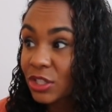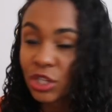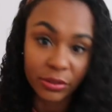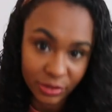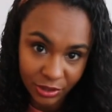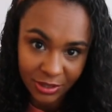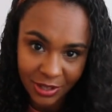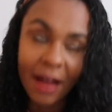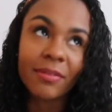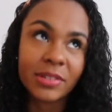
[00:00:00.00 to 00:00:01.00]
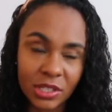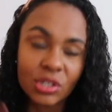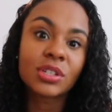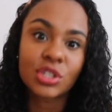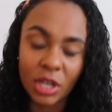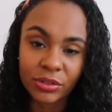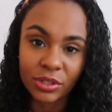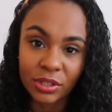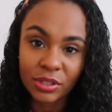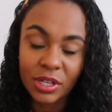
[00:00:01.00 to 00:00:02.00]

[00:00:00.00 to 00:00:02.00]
Shelter, obviously. You need shelter.